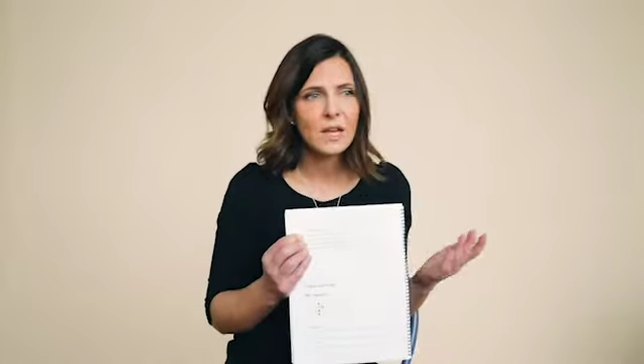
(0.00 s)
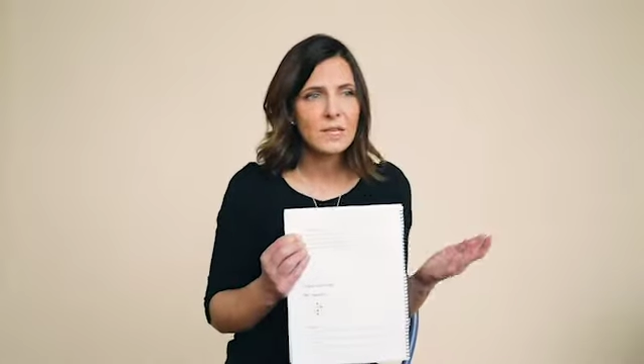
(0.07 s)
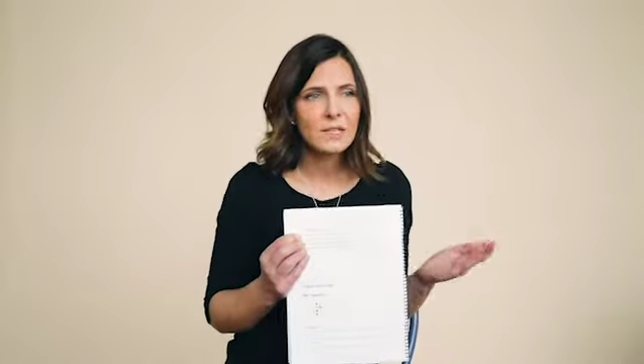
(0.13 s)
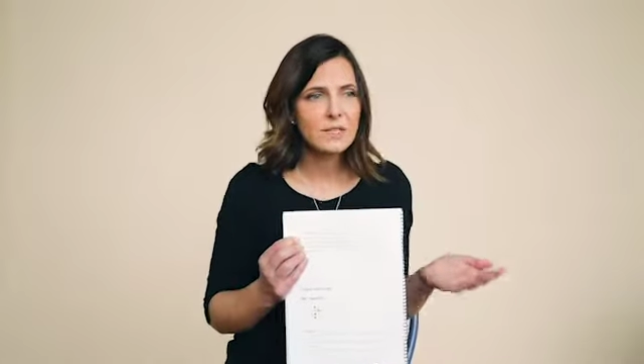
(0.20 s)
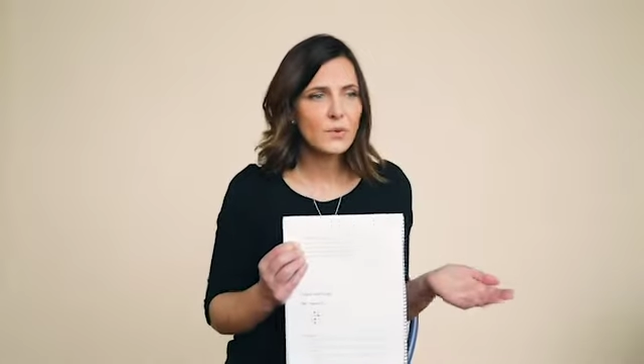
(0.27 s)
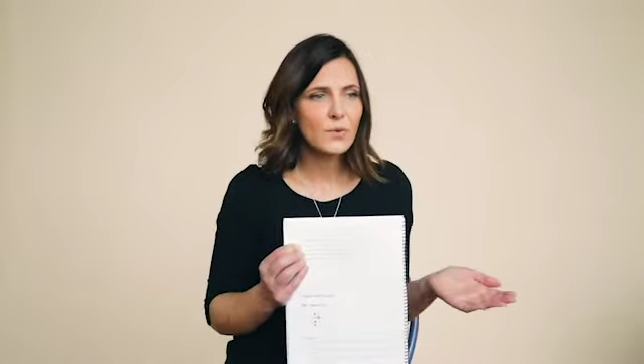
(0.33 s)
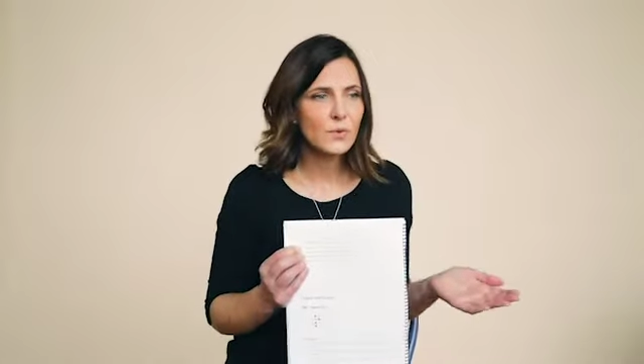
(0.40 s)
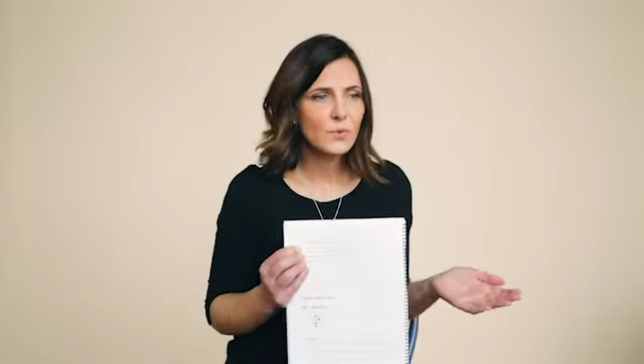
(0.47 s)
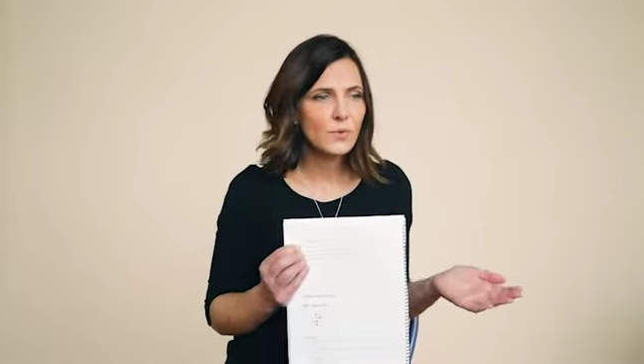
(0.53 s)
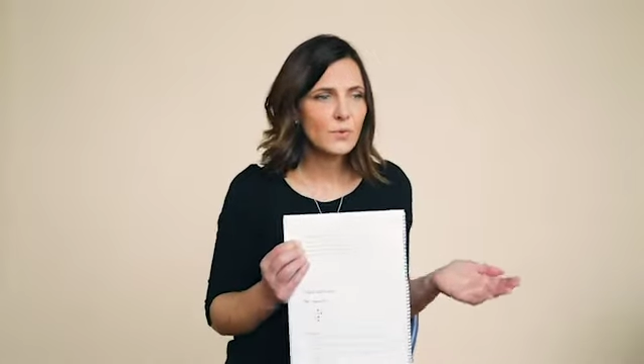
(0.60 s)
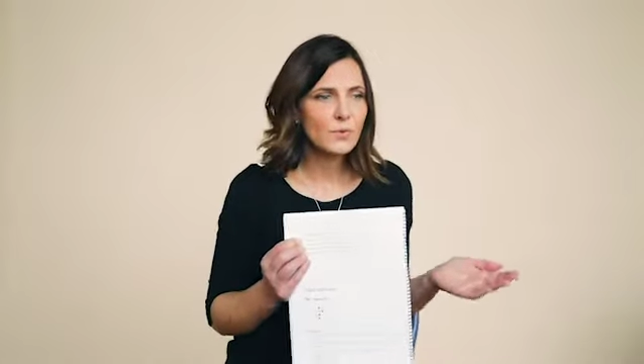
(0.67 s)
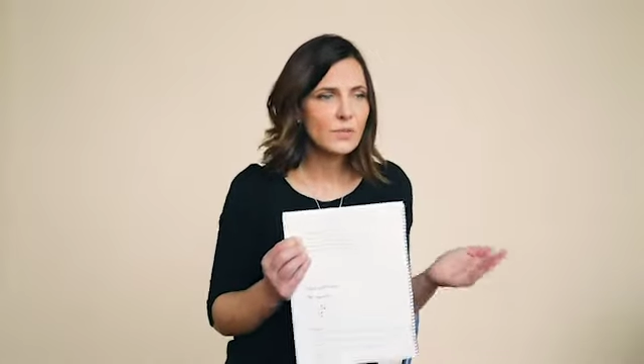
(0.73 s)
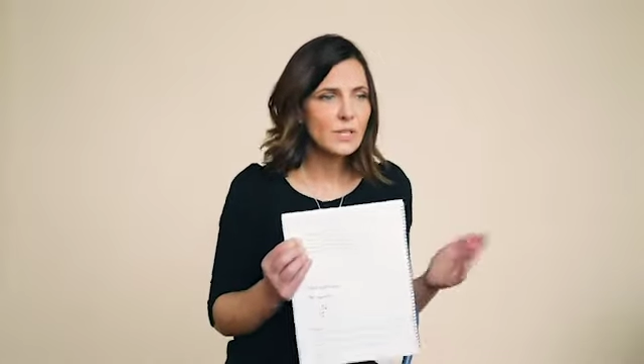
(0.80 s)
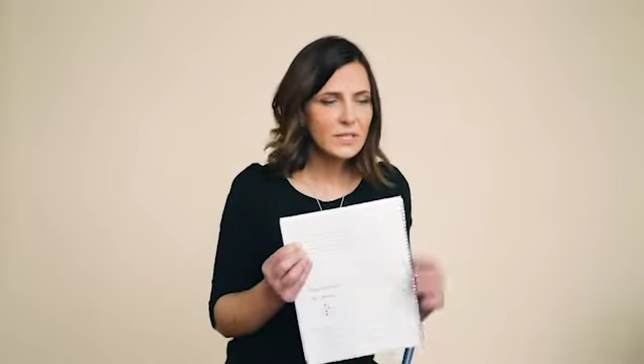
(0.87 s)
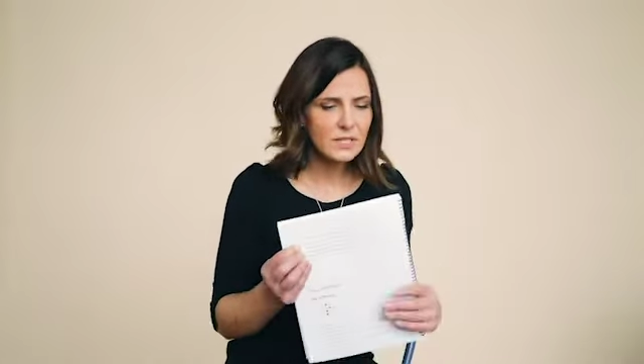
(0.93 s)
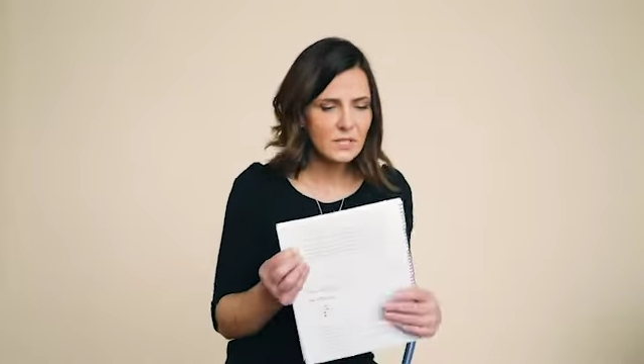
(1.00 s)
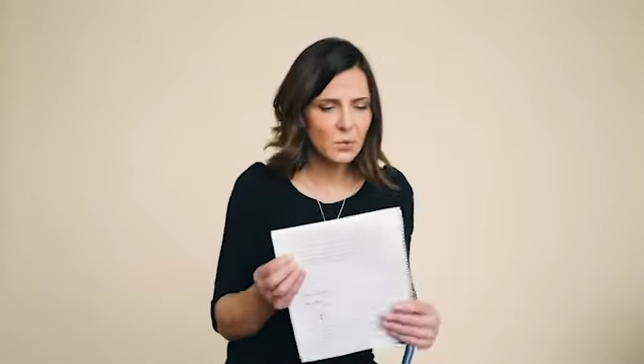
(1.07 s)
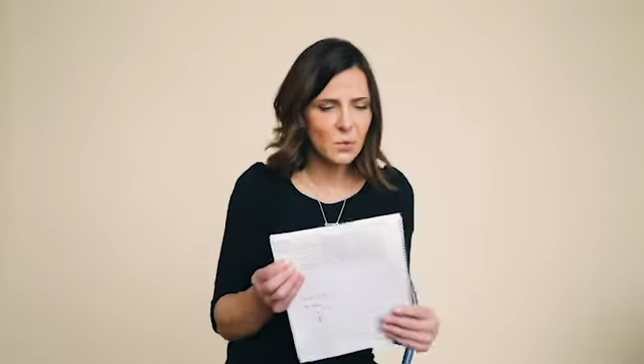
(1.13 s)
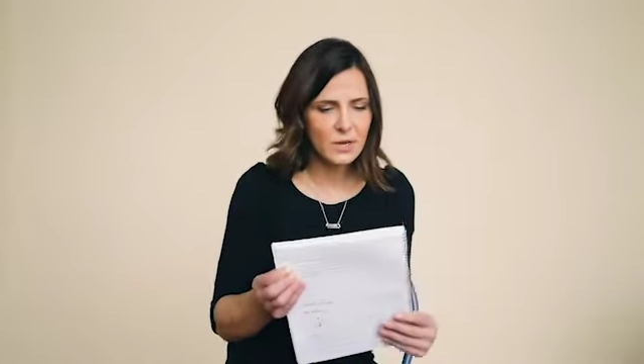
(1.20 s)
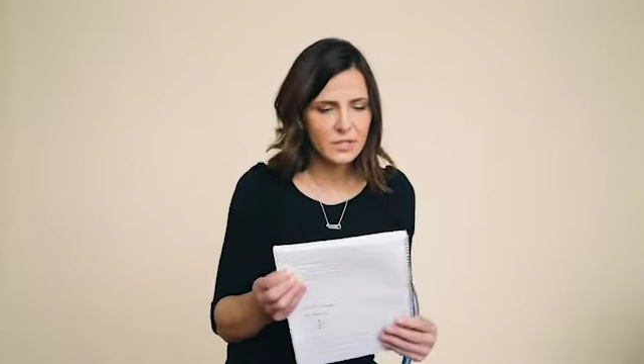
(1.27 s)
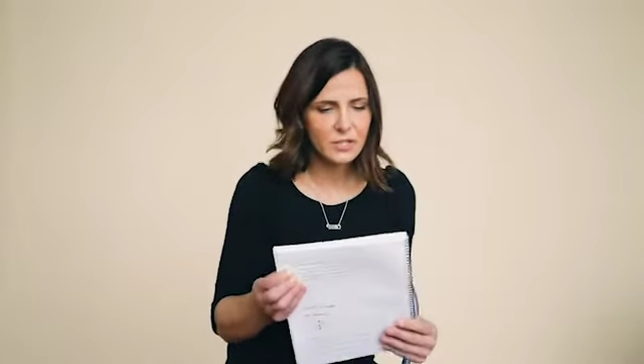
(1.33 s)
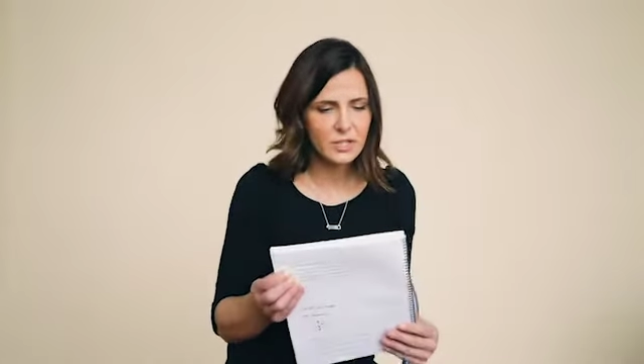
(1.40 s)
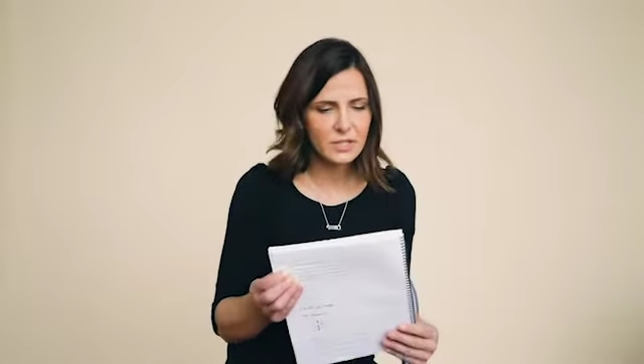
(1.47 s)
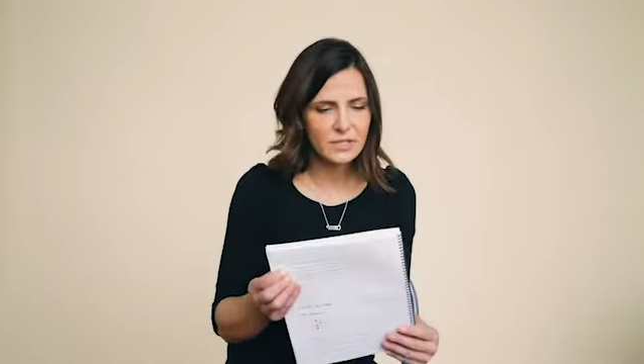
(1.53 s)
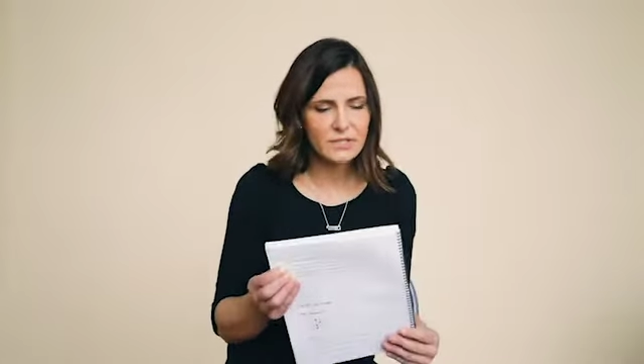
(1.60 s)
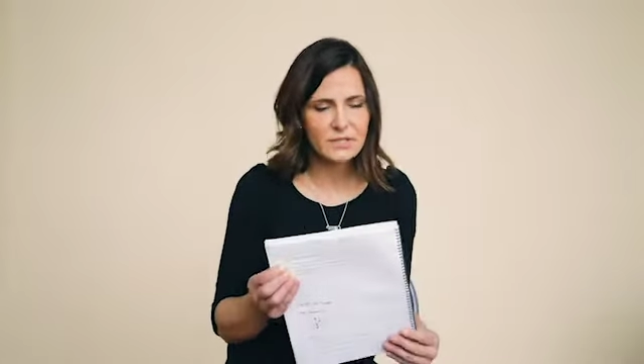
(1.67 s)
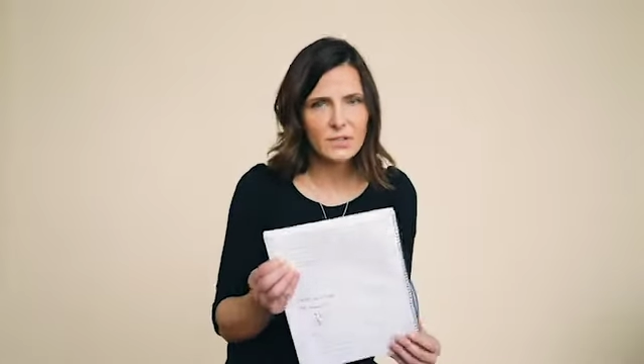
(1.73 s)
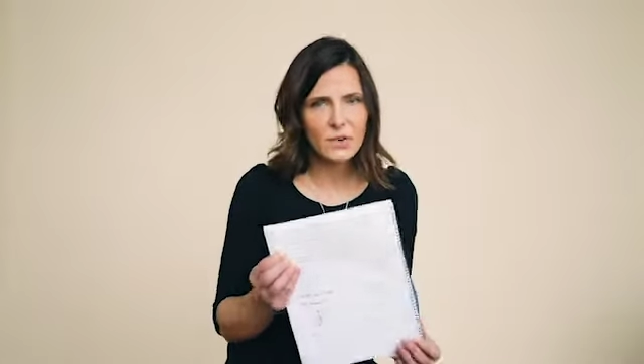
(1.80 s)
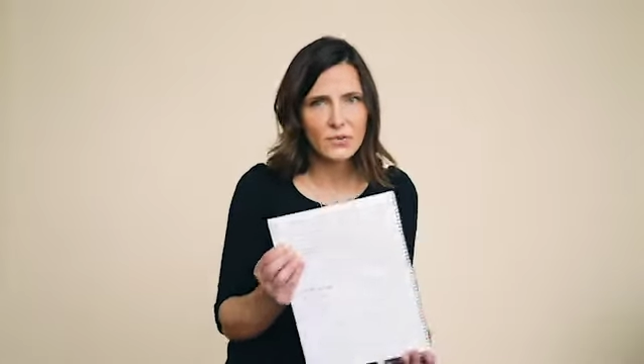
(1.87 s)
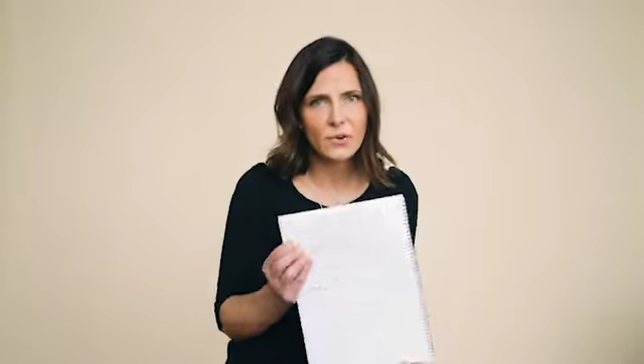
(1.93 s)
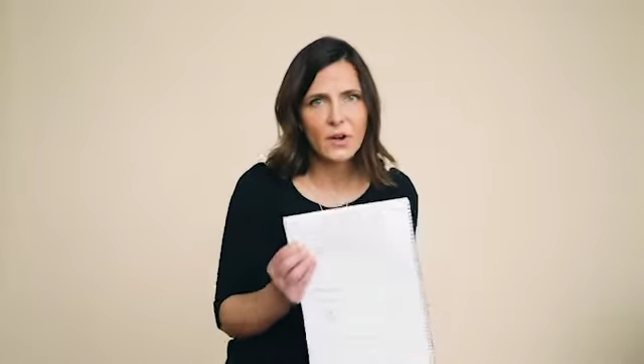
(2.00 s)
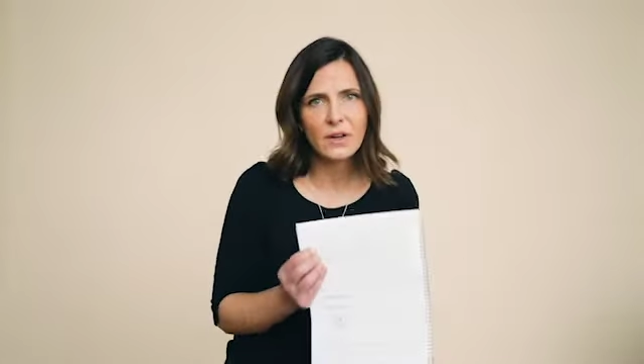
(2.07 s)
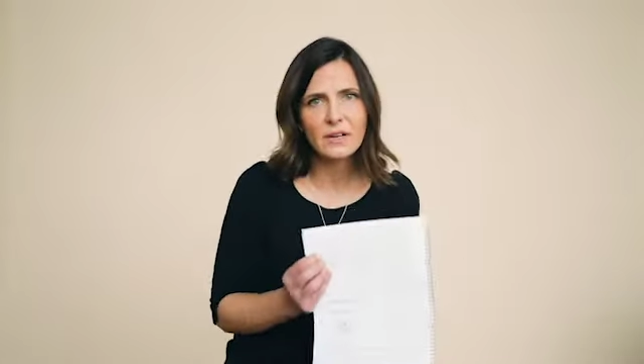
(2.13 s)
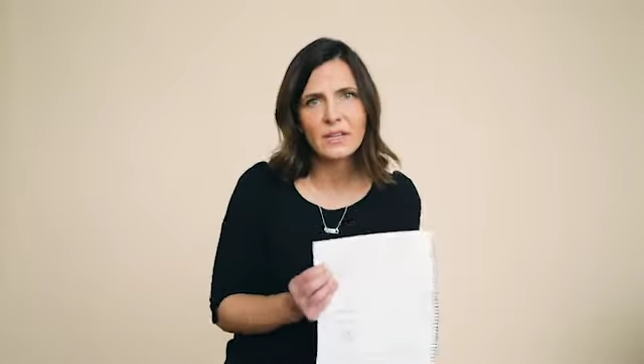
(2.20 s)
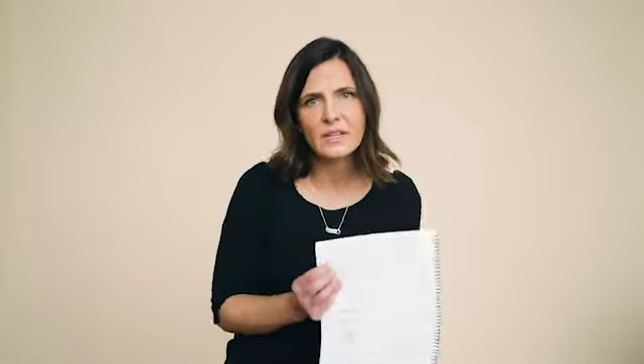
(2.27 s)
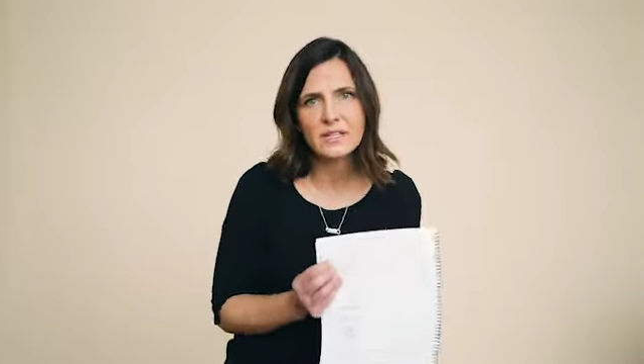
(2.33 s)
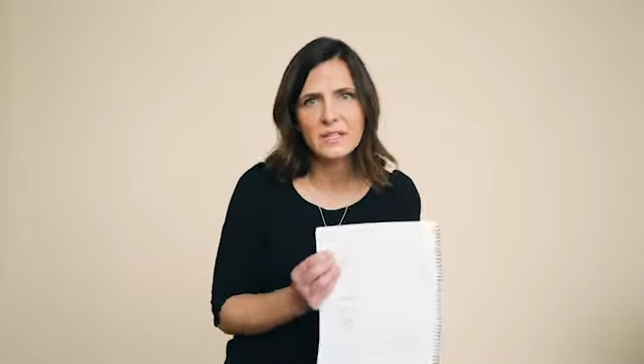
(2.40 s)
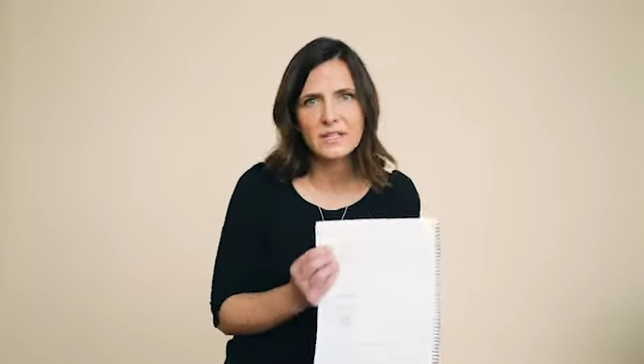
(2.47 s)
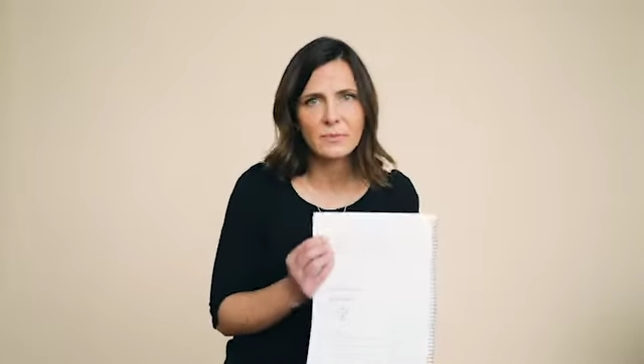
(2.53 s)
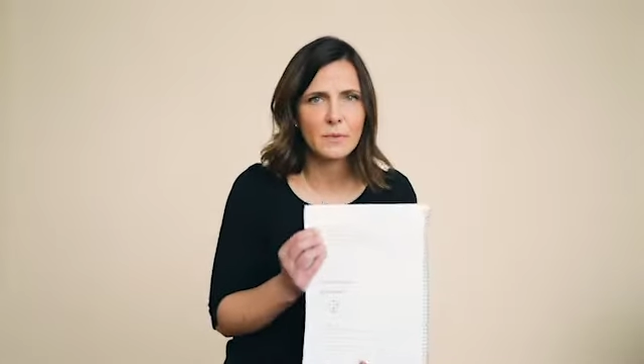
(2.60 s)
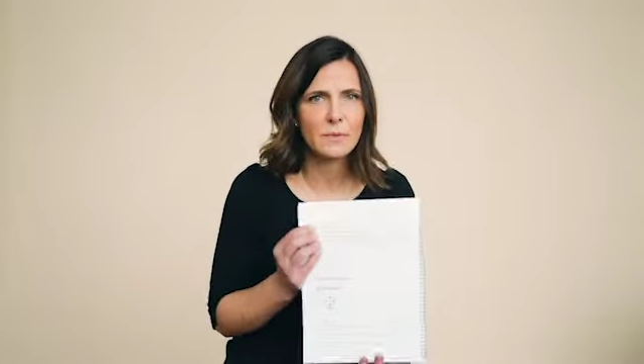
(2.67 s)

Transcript: So these questions are not easy to